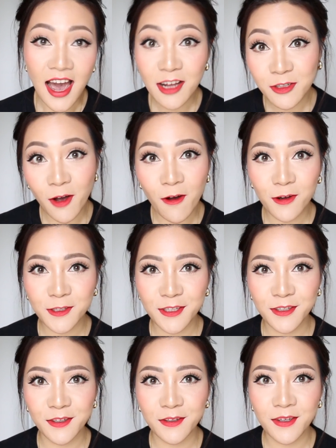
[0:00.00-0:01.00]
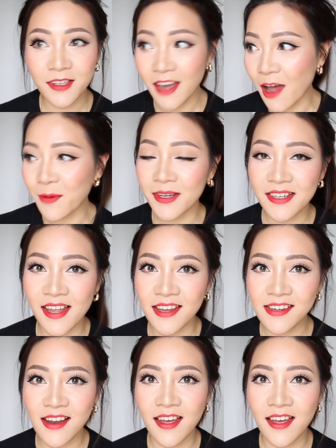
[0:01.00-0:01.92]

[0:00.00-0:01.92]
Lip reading: I talk to now and then.